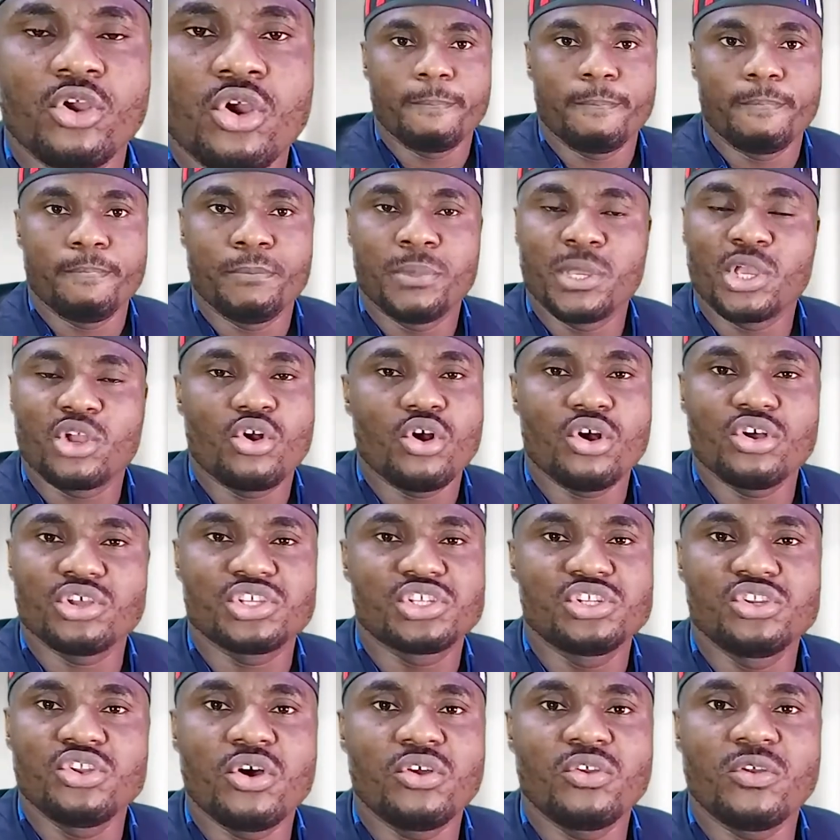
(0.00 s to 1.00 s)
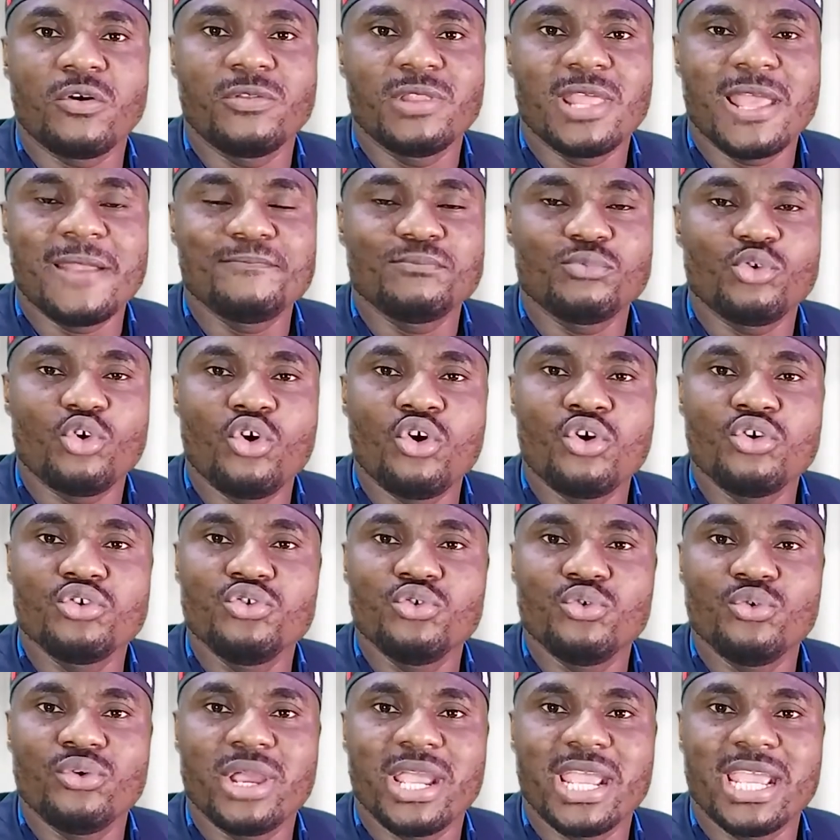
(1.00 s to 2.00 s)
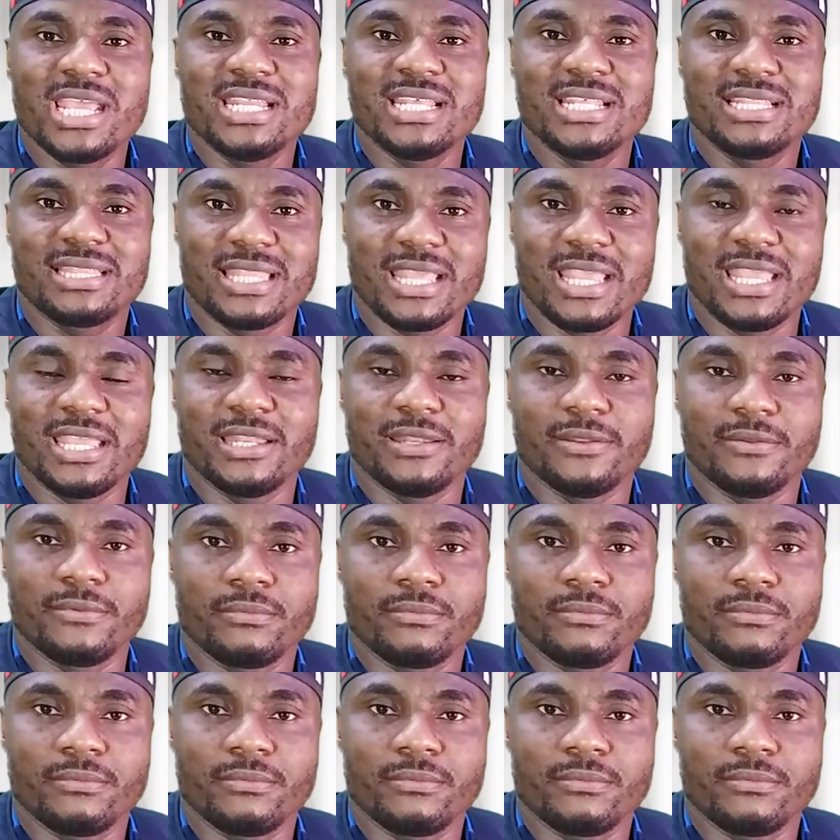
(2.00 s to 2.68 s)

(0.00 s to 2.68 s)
because none of them owe you anything.